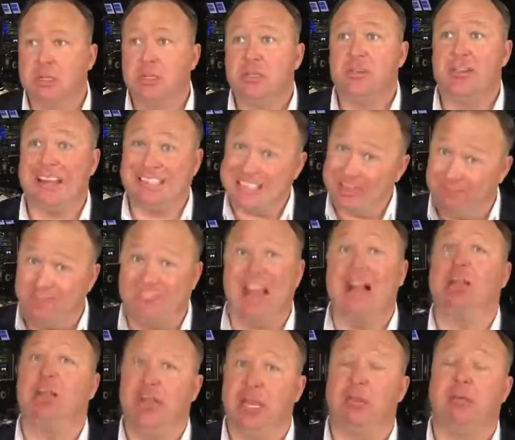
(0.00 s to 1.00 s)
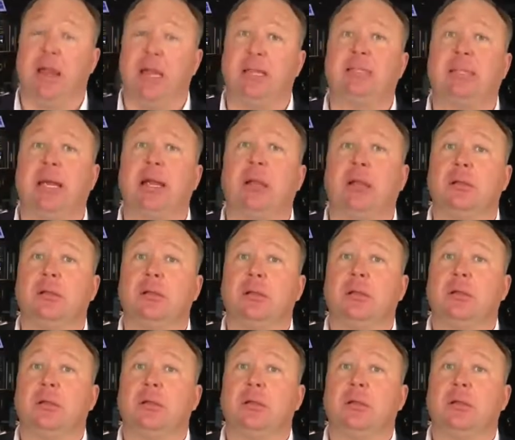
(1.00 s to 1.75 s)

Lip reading: So that's a felony right there,